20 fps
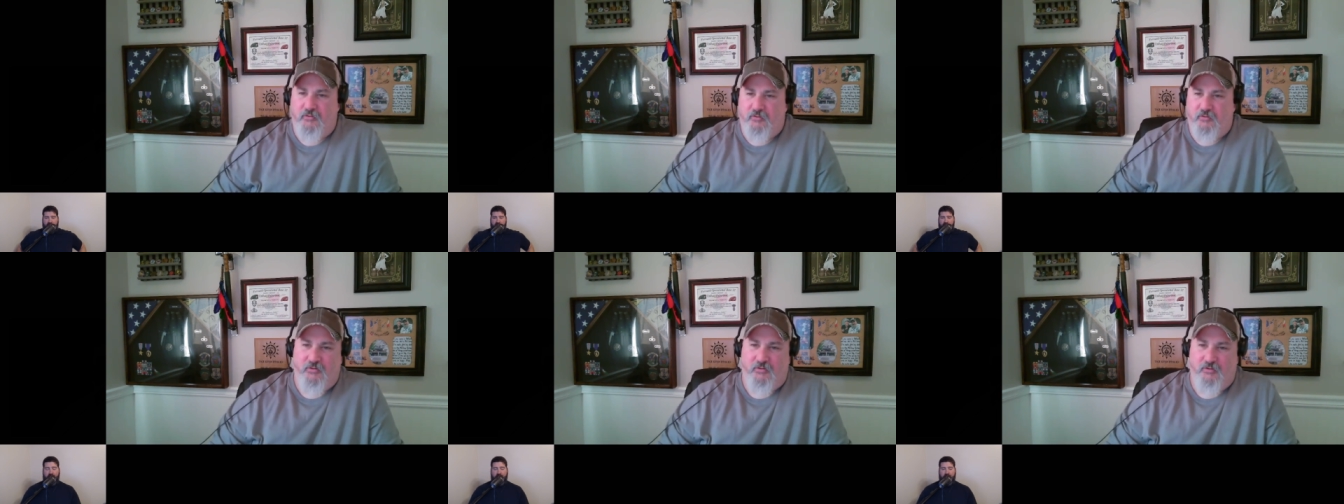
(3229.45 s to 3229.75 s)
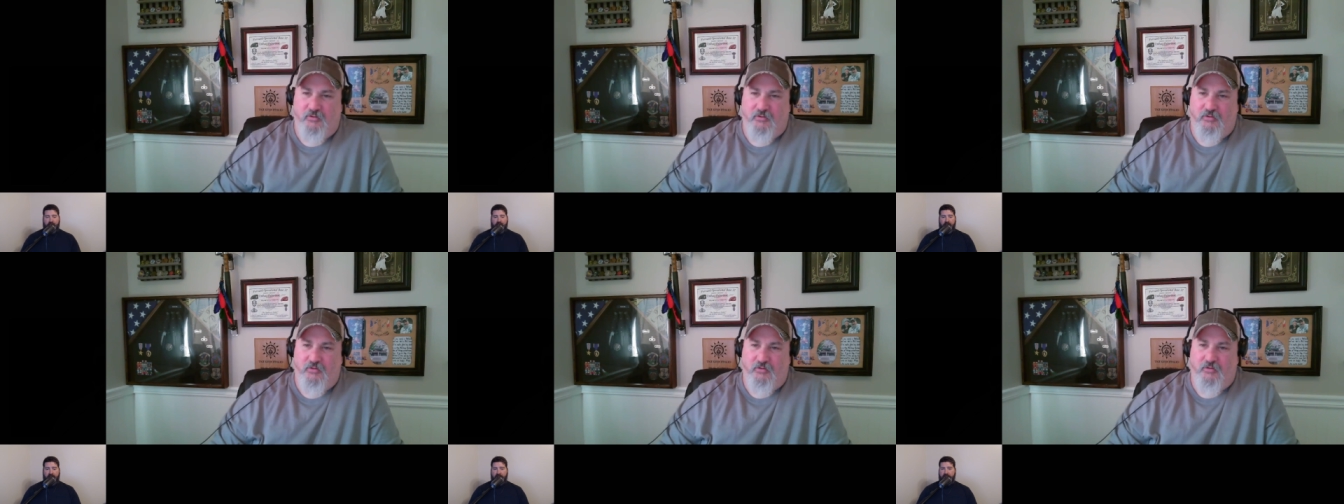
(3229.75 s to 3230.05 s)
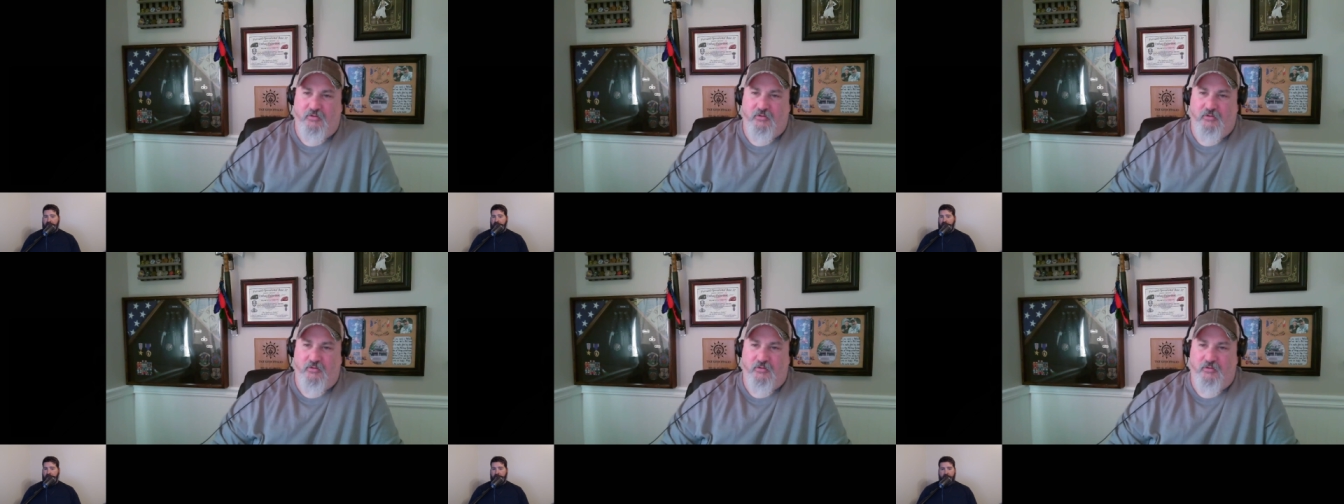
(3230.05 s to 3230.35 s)
yeah, I can't
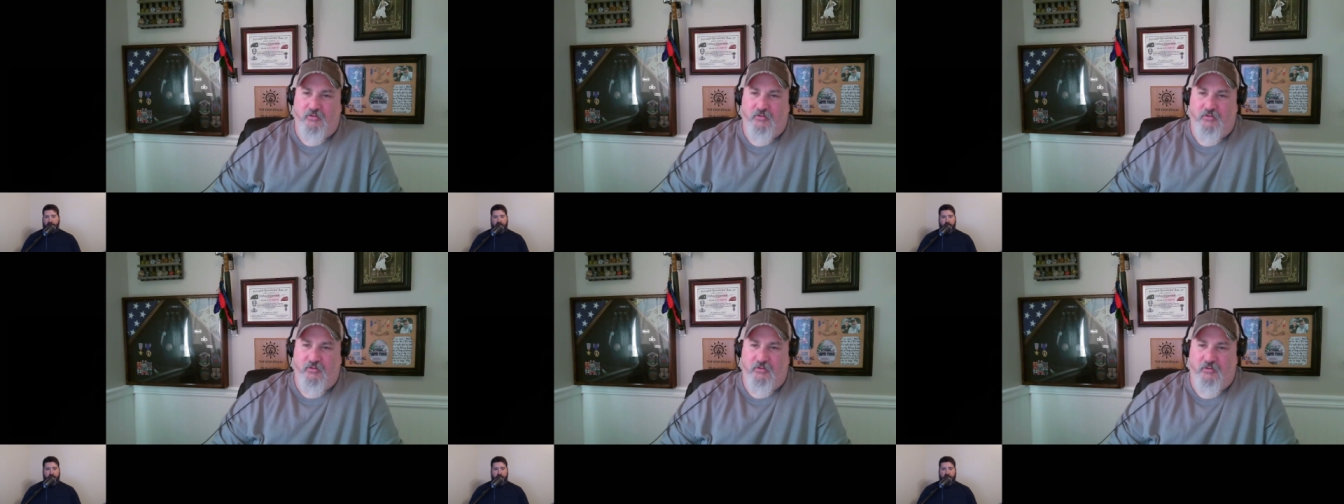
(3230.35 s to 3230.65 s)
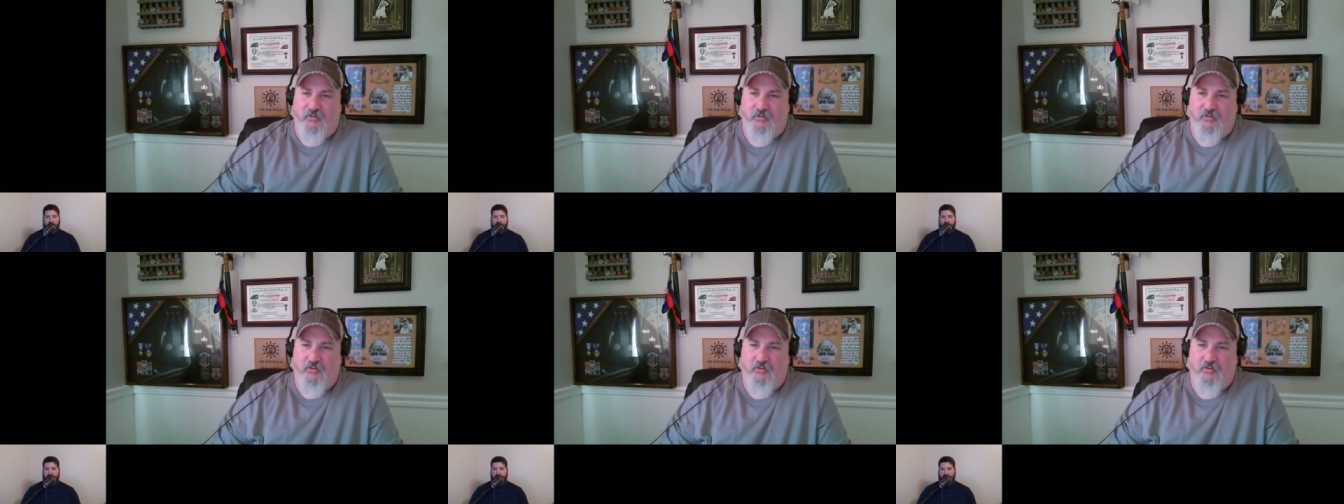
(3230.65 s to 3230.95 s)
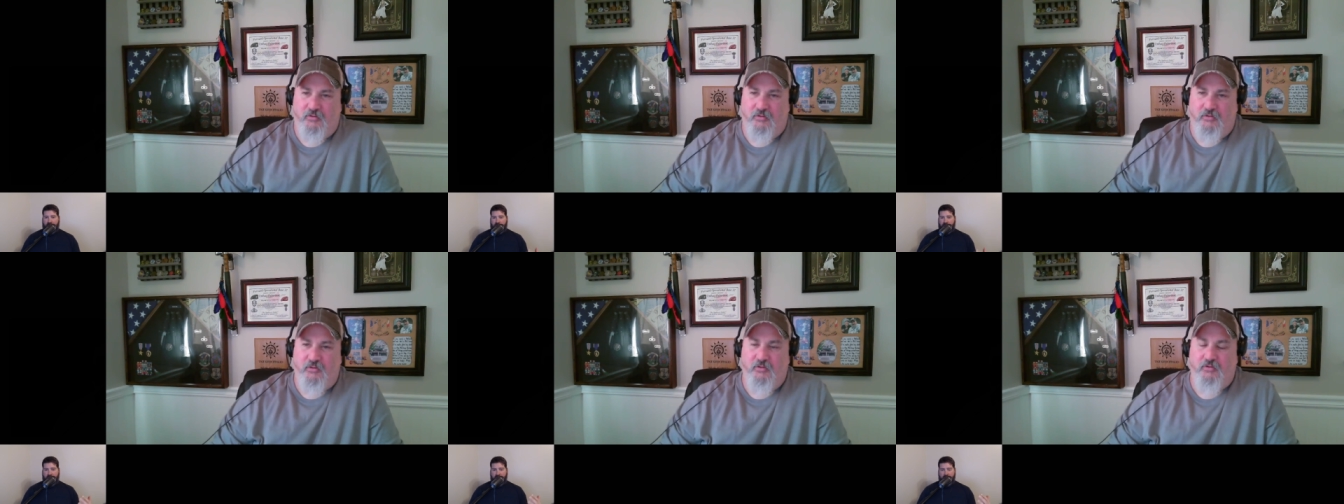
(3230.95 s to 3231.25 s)
thank you enough for coming on.
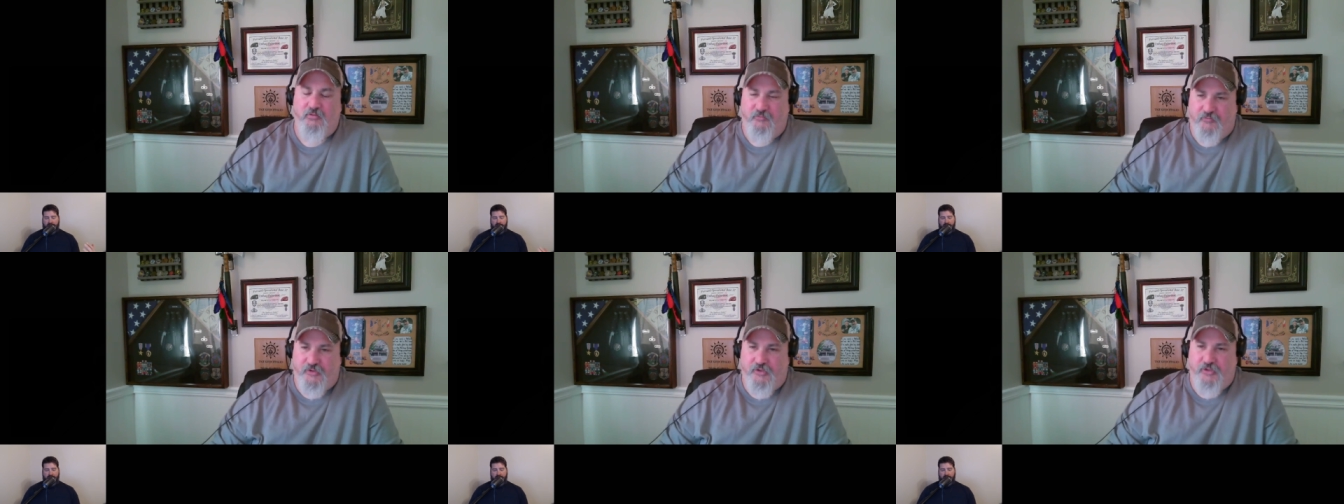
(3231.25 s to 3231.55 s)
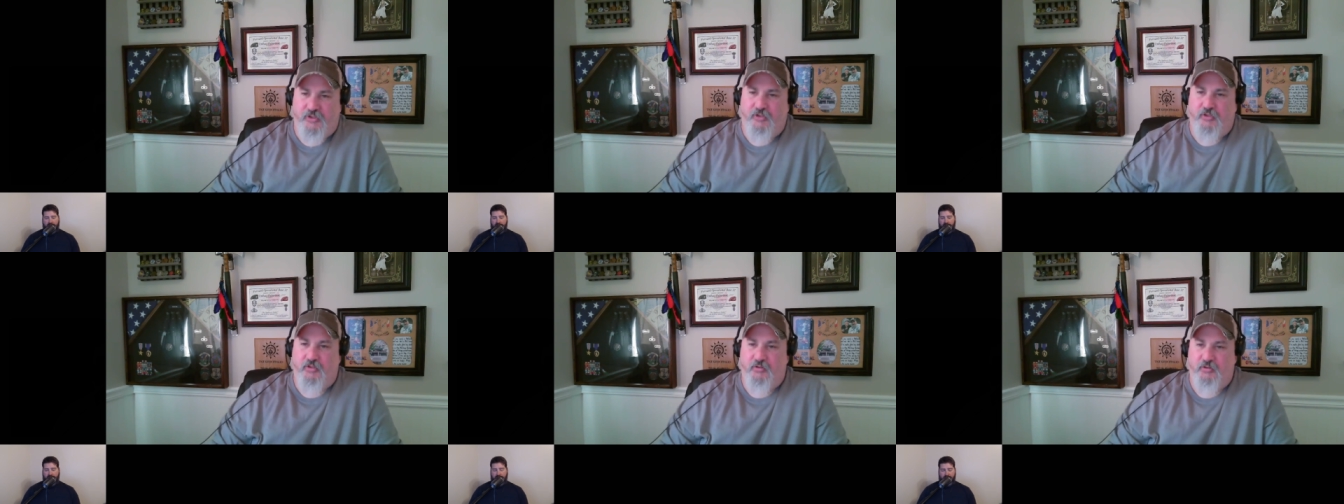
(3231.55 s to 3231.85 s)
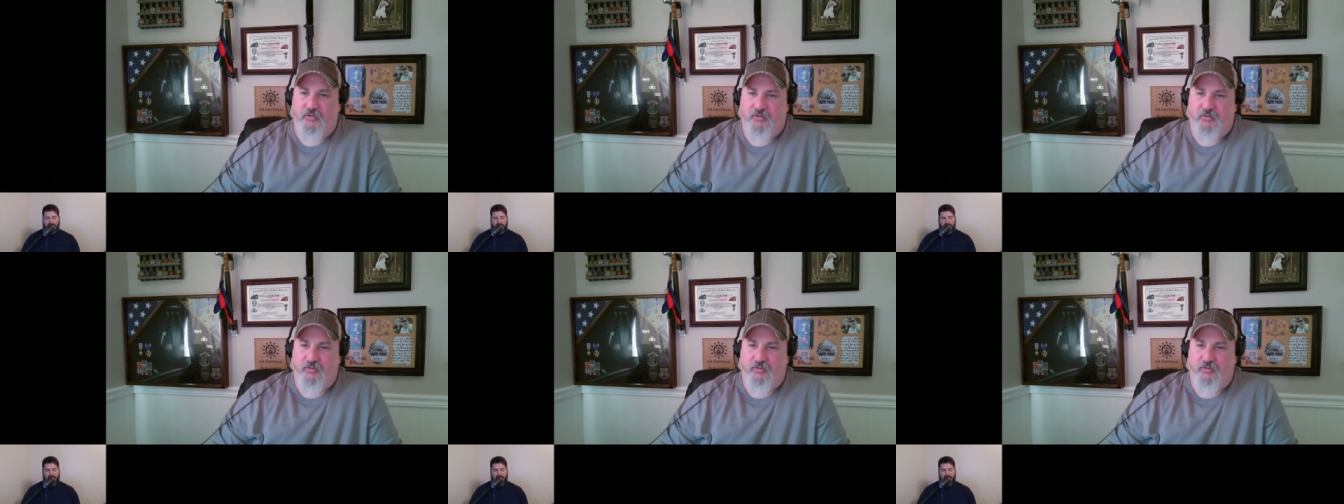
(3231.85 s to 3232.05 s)
I uh, sure. You,